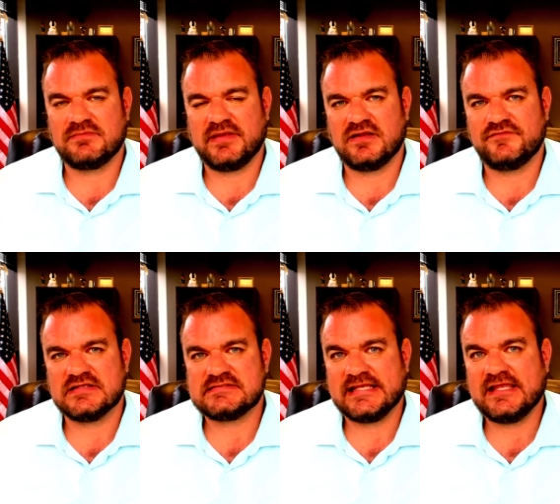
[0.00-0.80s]

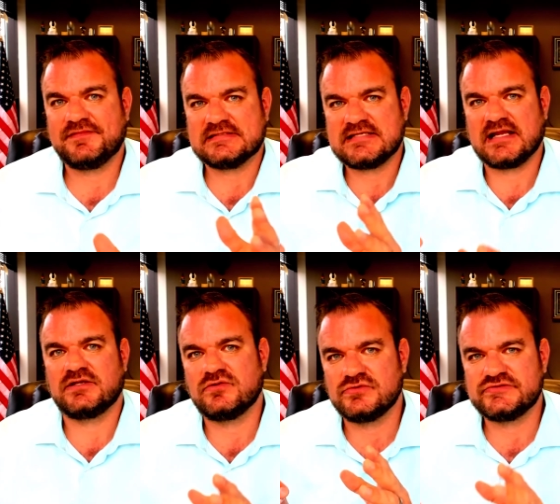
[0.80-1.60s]
benefits. They get the
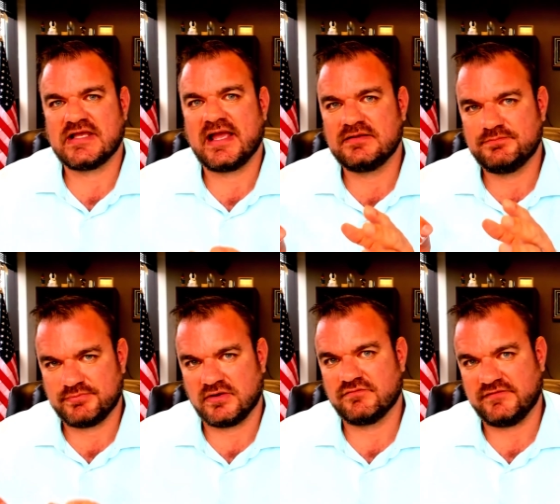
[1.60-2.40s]
technical side
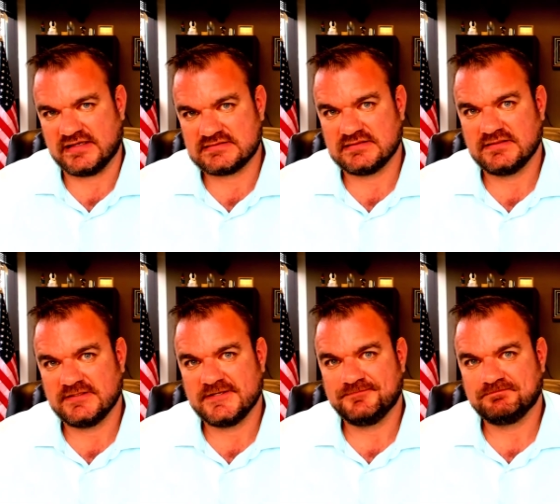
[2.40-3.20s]
perfect.
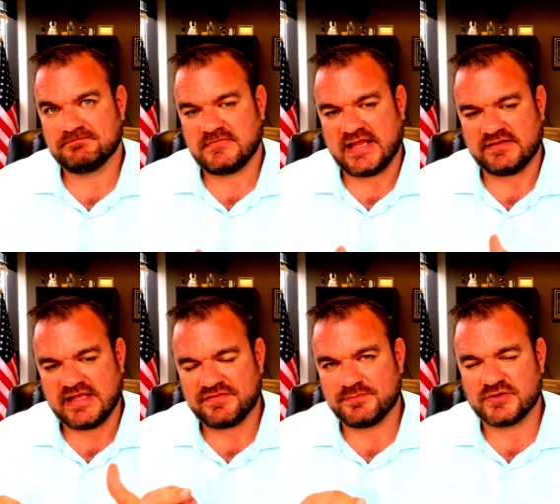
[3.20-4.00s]
And
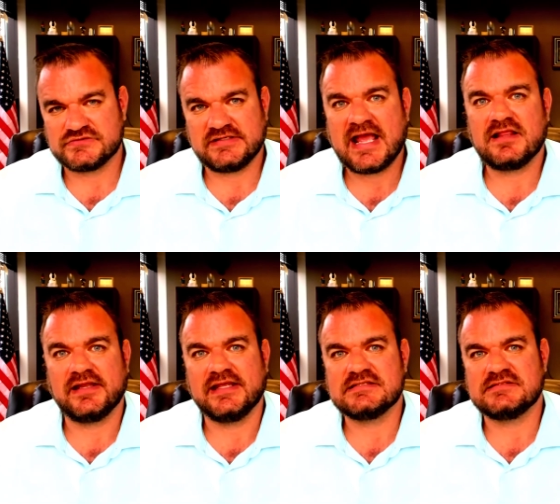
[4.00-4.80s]
yet the
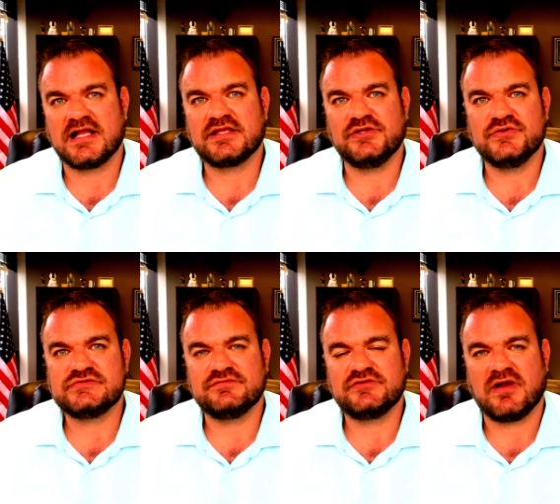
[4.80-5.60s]
personality is not
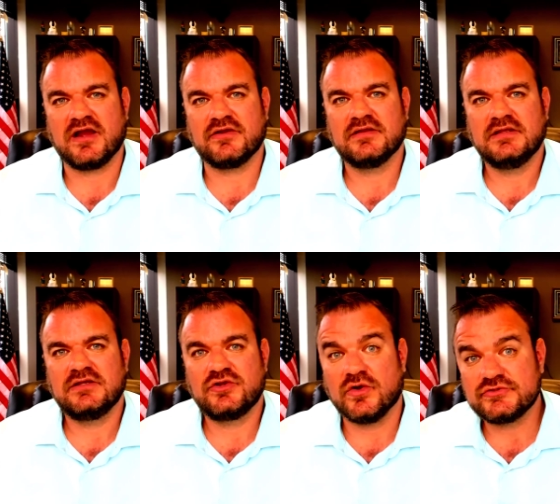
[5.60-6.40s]
conducive to our
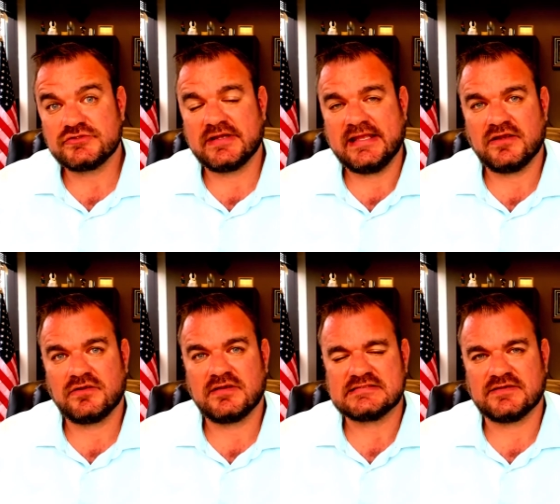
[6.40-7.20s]
culture
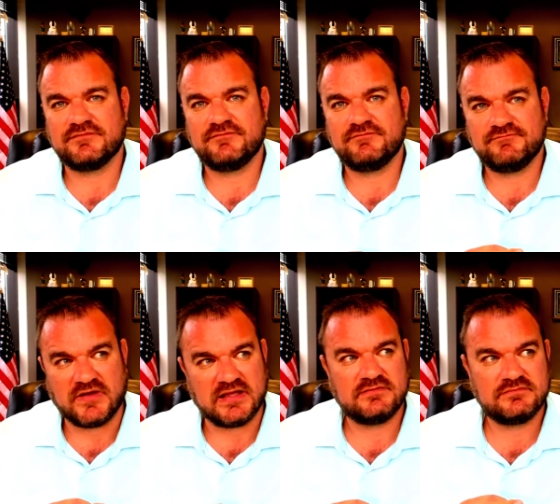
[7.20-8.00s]
here as a
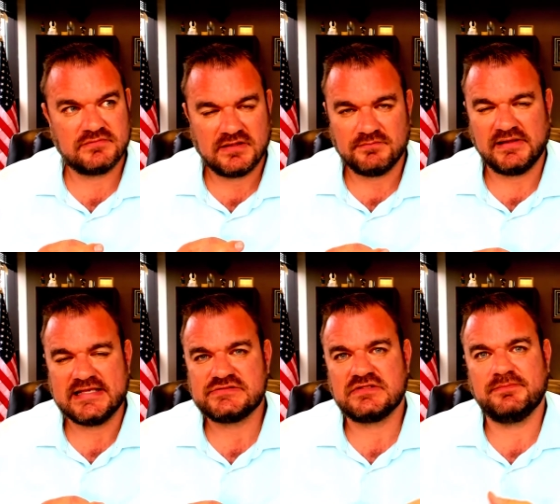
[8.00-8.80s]
fun
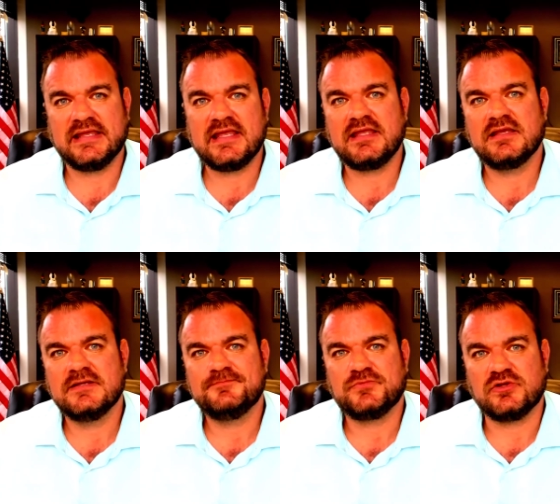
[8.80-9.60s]
place to be.
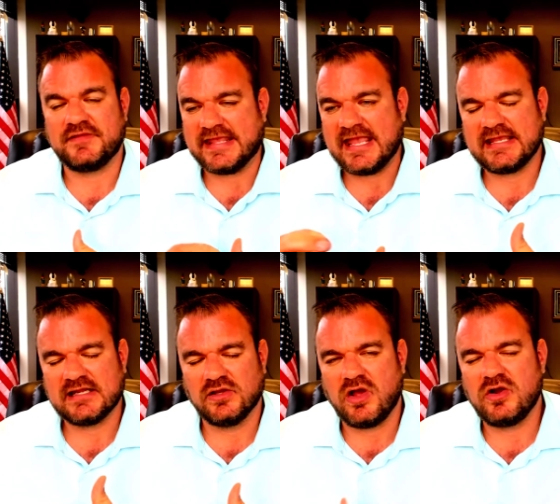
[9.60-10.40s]
They can't
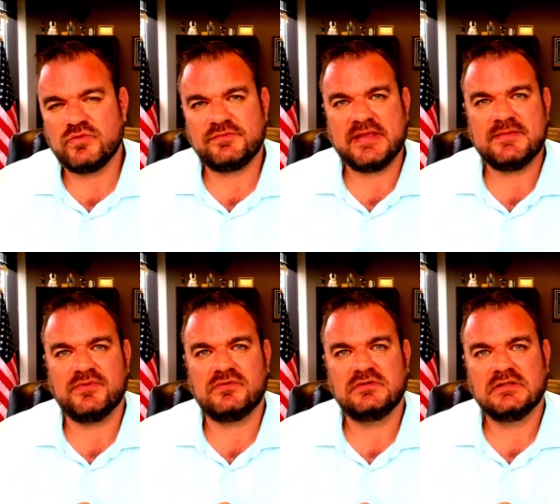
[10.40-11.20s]
get along with
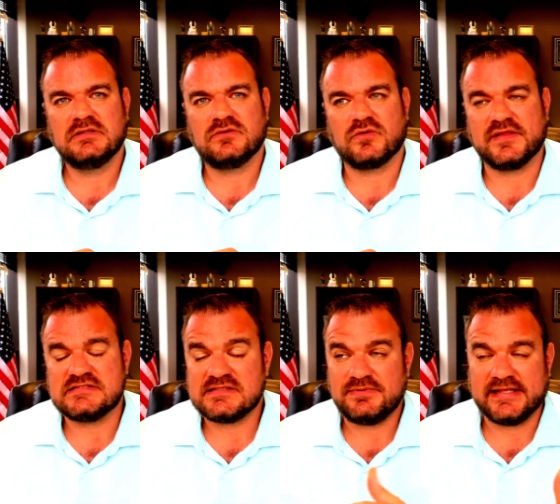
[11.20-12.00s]
people, or they
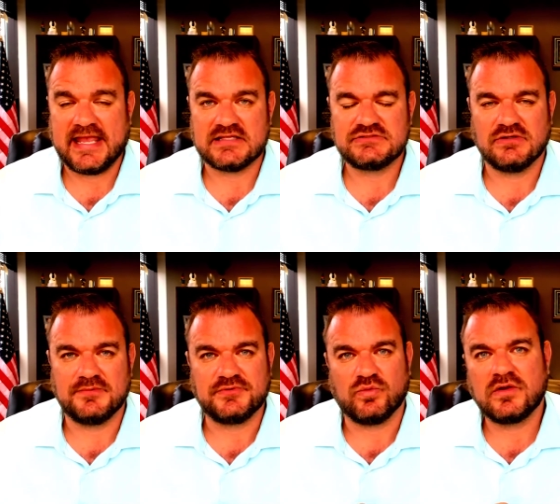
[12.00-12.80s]
simply can't show
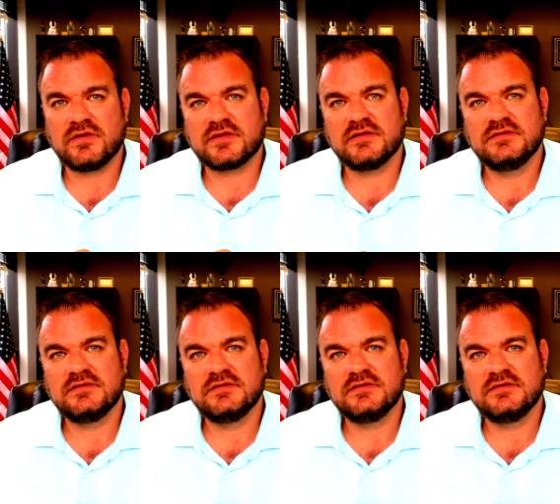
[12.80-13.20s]
up to work,